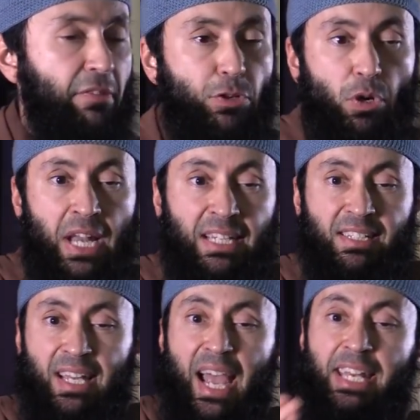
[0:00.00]
If you're
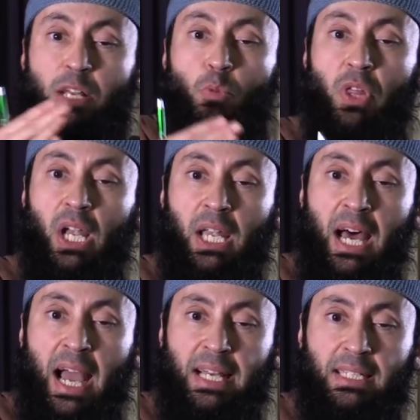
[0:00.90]
not siding with
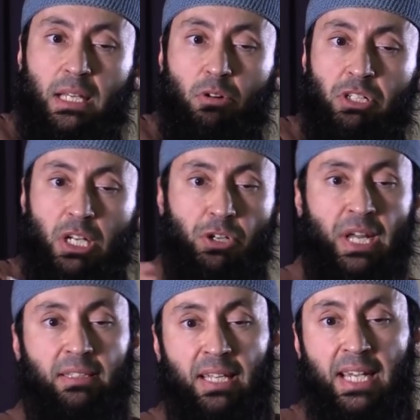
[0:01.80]
Allah Azza wa Jal, you're
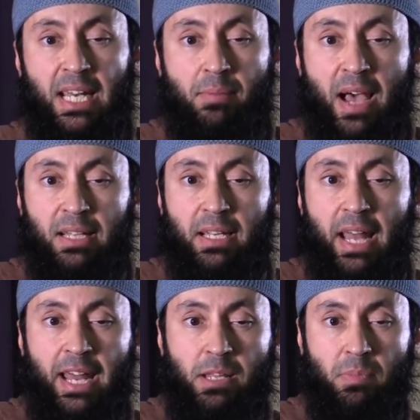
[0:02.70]
not taking him as
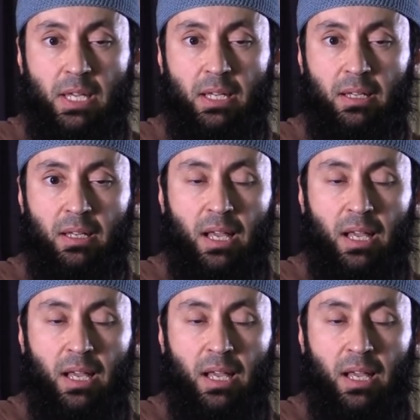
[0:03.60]
an enemy.